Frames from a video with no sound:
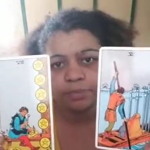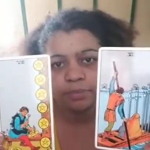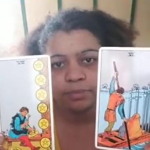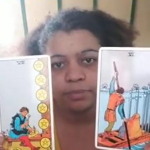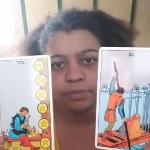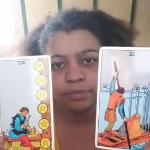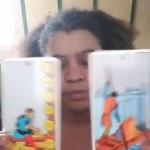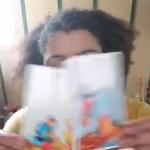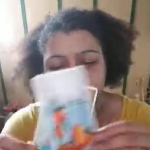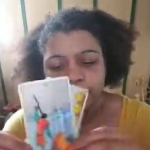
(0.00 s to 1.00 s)

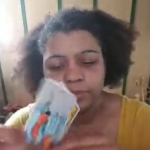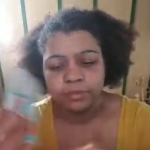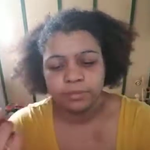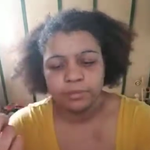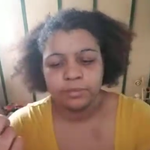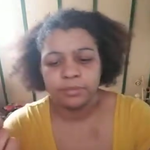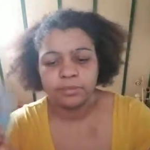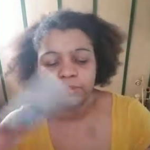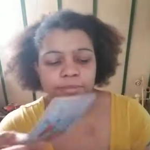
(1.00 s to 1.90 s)
No one is speaking in this clip.